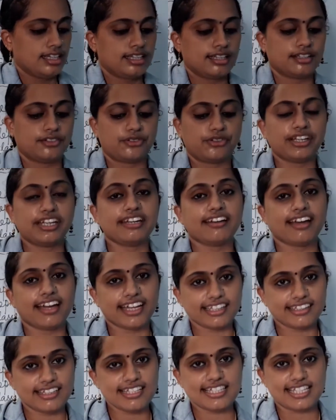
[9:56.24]

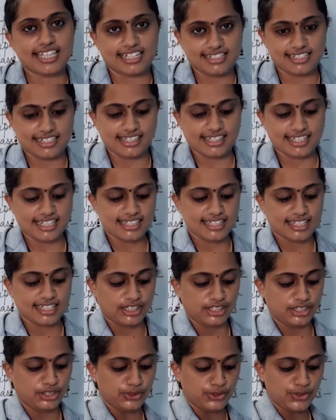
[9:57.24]
Rewrite the sentences
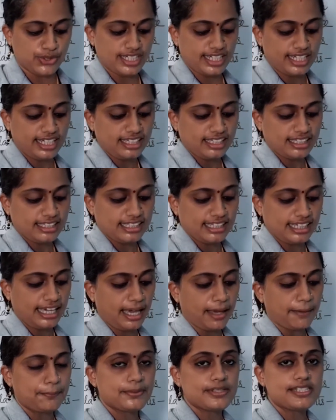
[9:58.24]
using
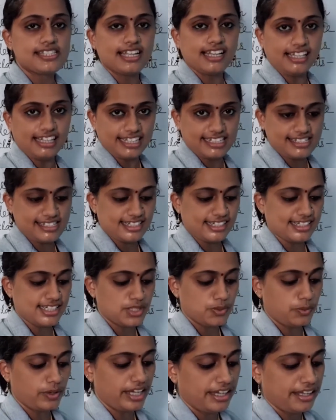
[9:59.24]
capital letters
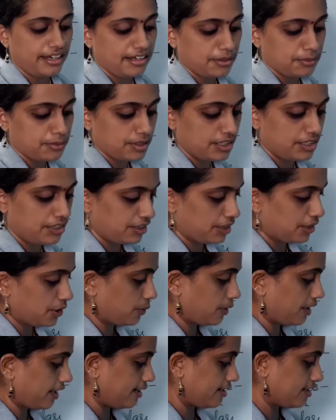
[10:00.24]
wherever
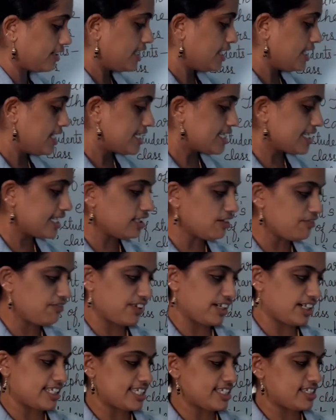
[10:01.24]
required. See the
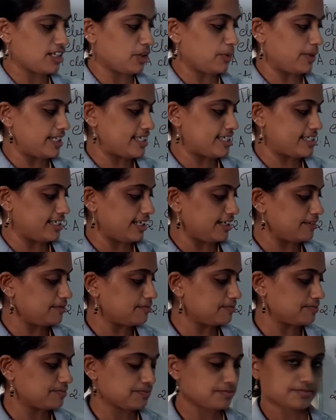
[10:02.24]
first question.